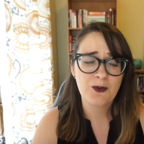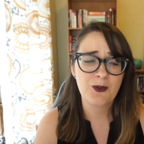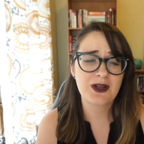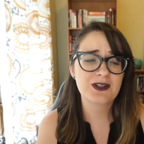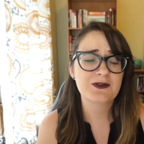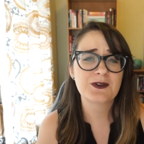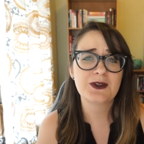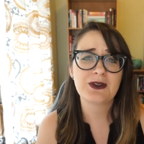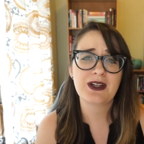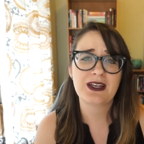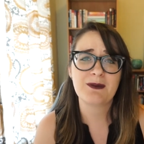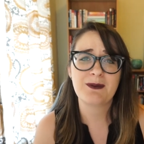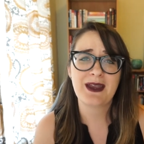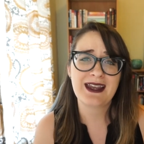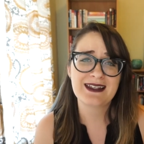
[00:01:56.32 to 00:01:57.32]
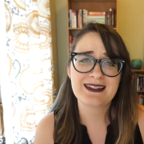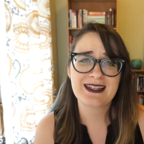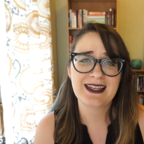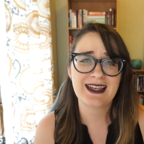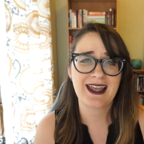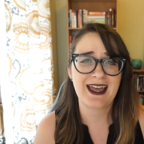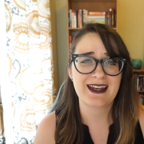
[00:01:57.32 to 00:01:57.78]
wonderful and
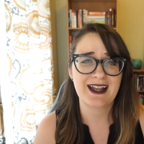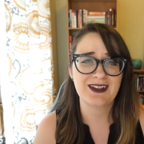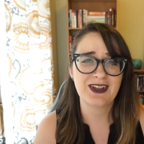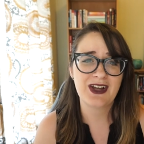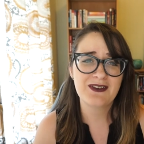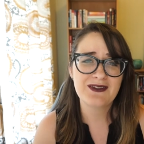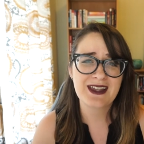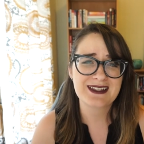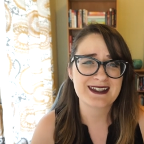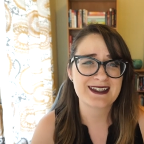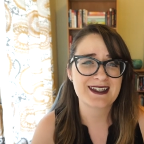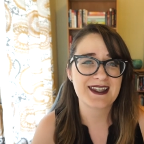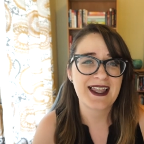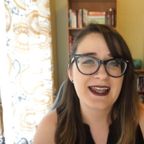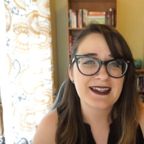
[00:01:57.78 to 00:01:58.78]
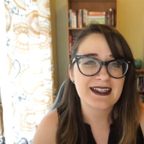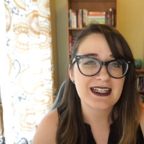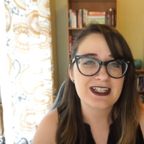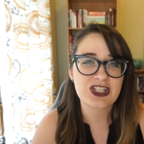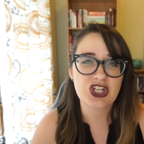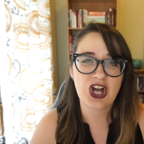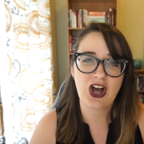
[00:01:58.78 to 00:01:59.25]
amazing, and I love that
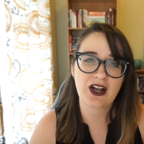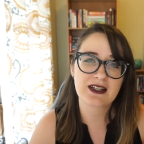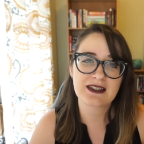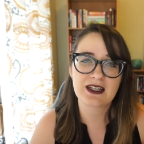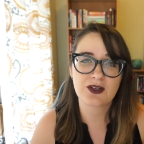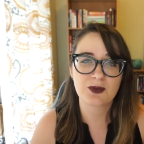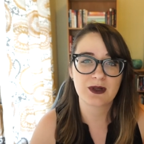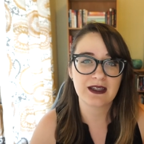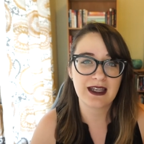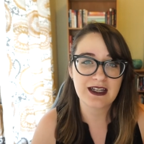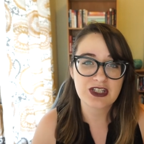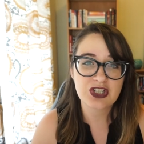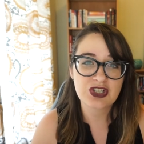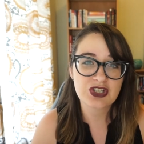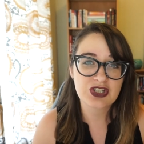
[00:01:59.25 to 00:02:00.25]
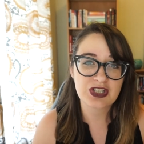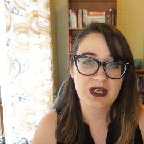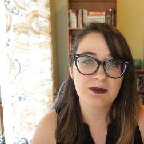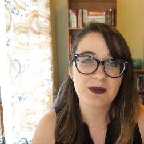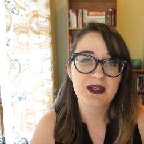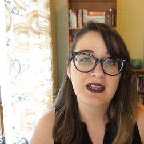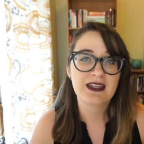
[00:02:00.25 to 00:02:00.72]
slightly toxic
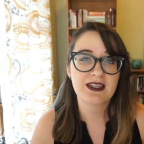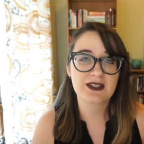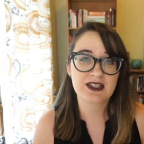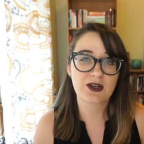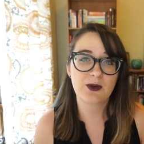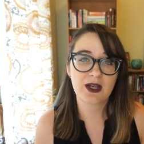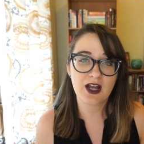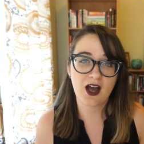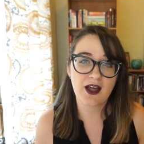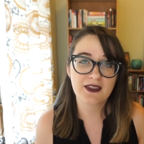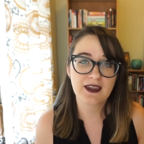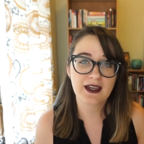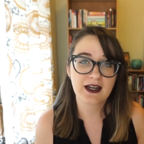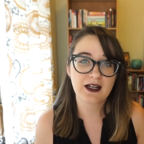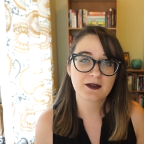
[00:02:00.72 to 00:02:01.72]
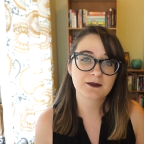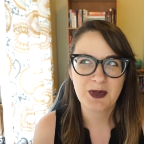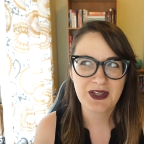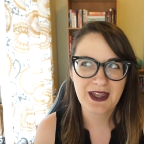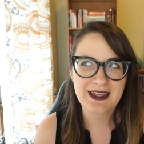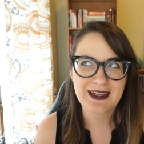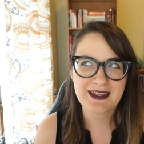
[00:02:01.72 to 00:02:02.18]
relationship that's going on there,
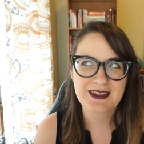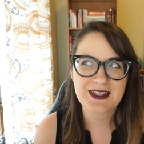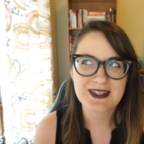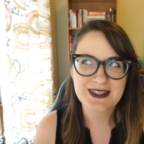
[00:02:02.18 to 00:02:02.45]
but like at the